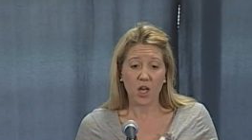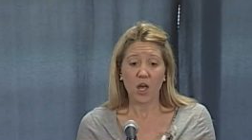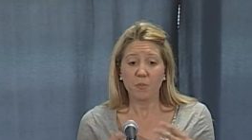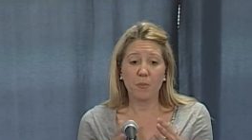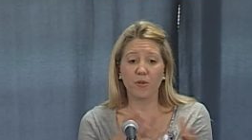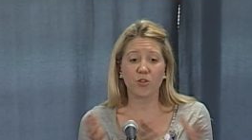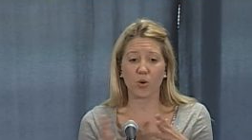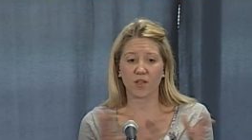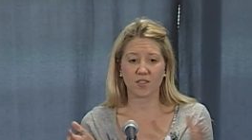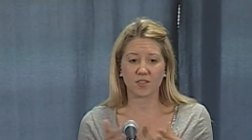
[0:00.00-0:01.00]
people don't
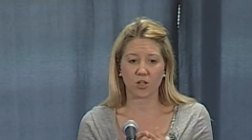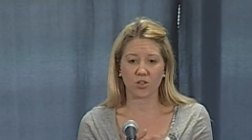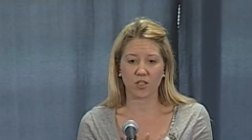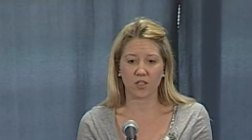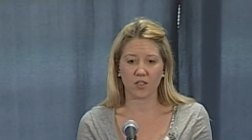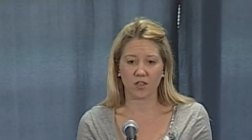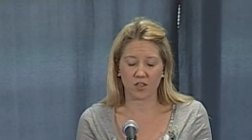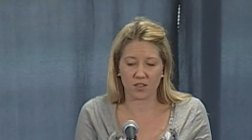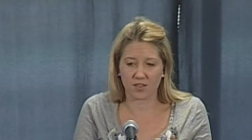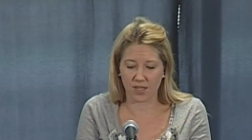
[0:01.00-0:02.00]
necessarily
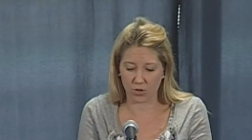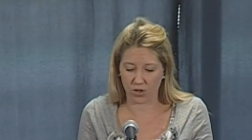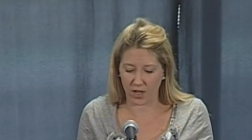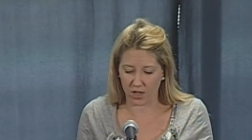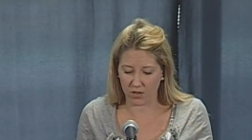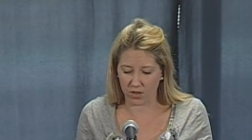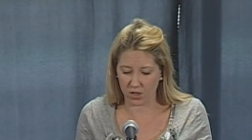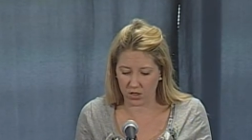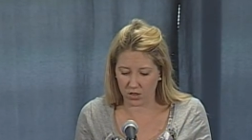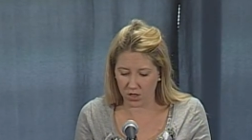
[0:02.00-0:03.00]
segregate
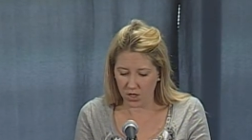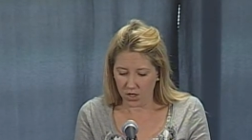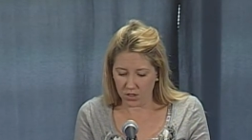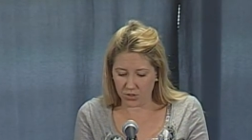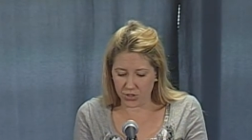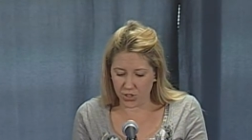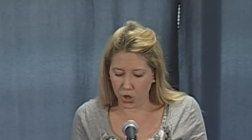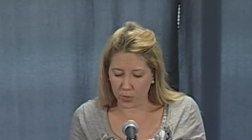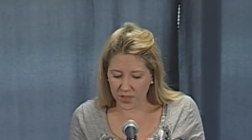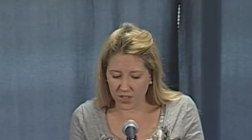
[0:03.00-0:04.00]
their
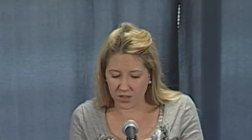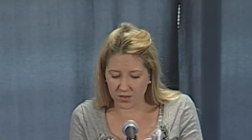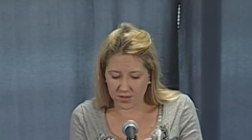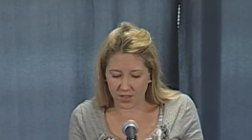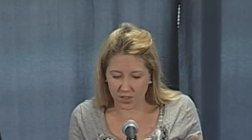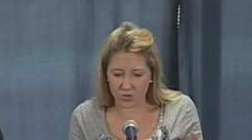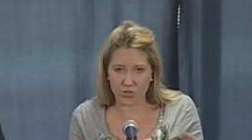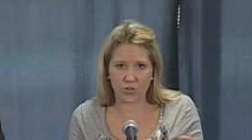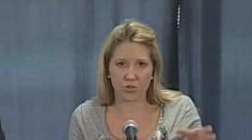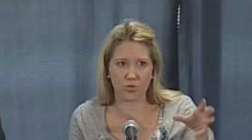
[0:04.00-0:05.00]
GOPs
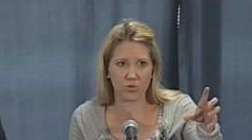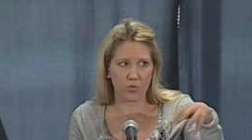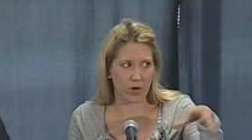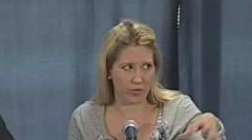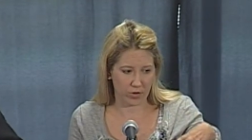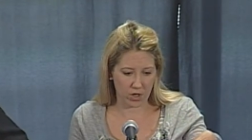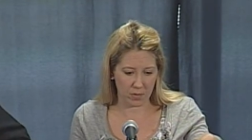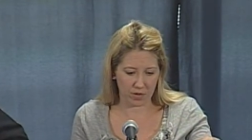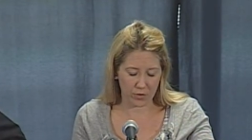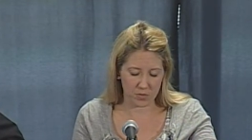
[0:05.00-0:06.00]
into where they're
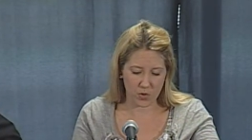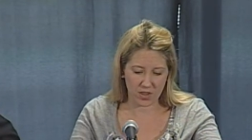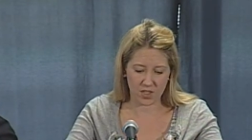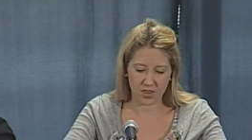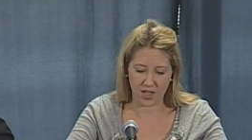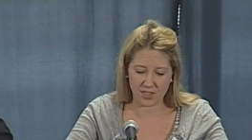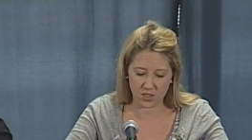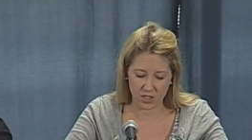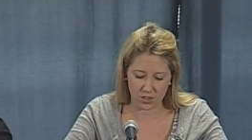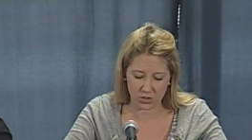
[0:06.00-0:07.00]
coming from. So I think that's
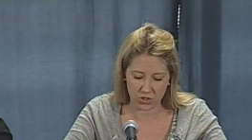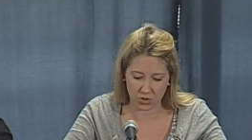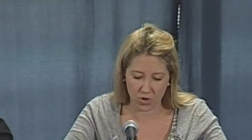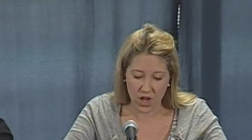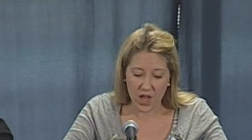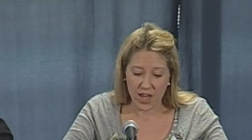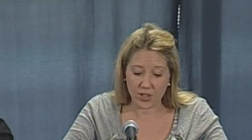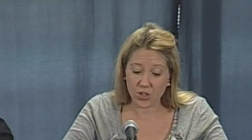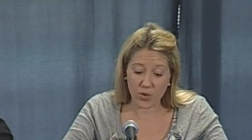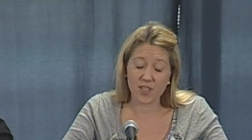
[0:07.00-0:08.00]
an issue, and
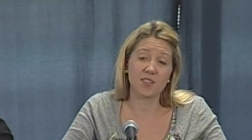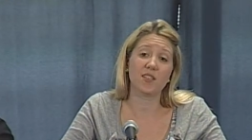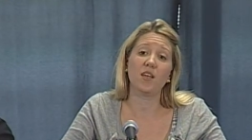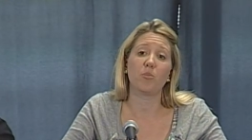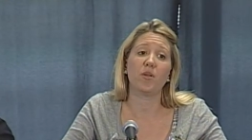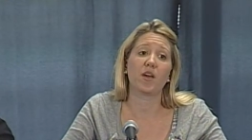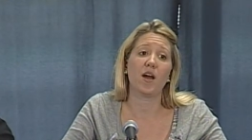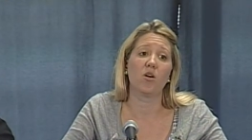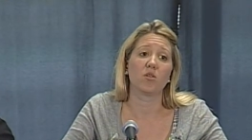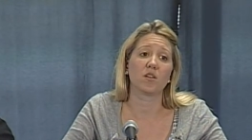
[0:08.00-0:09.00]
you're going to see that play
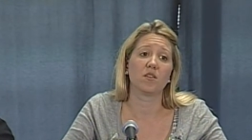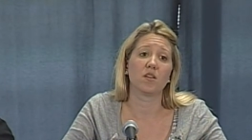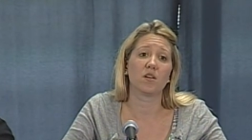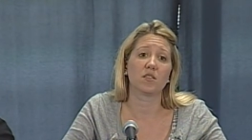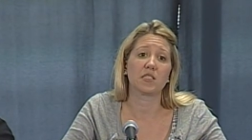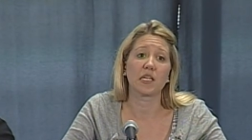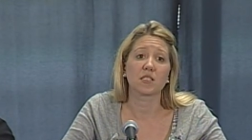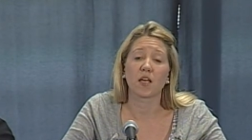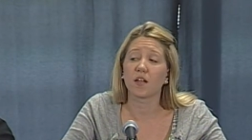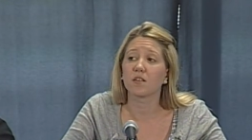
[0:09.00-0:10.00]
out in the state
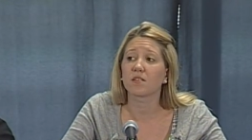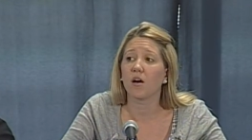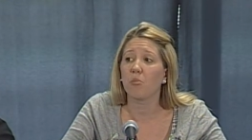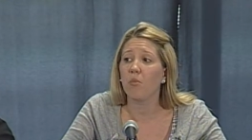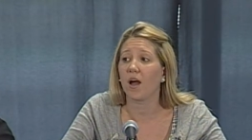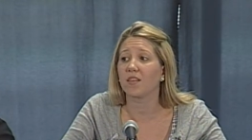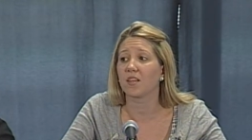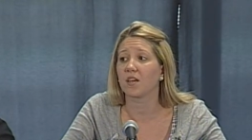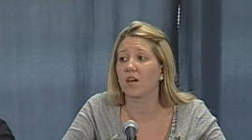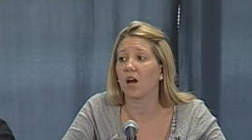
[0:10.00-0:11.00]
senate some. I
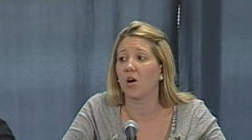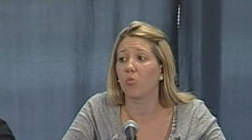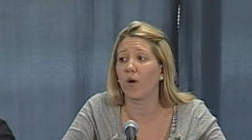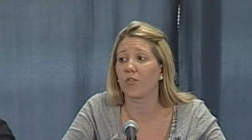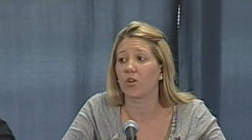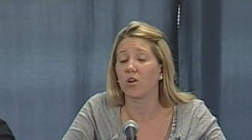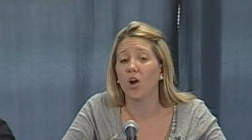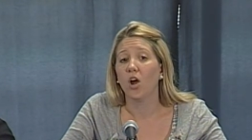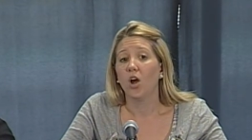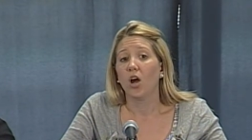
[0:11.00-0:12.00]
think uh, whether
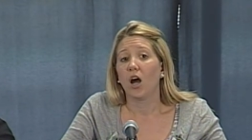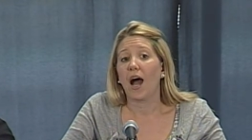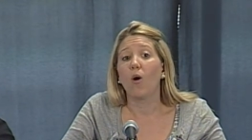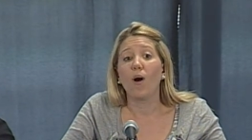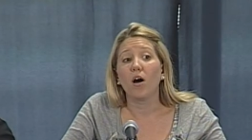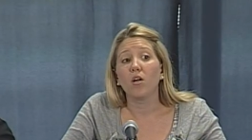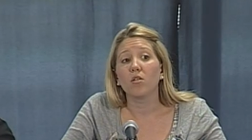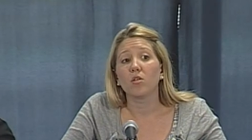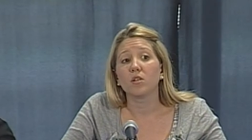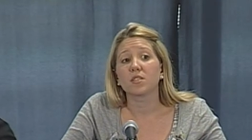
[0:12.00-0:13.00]
how well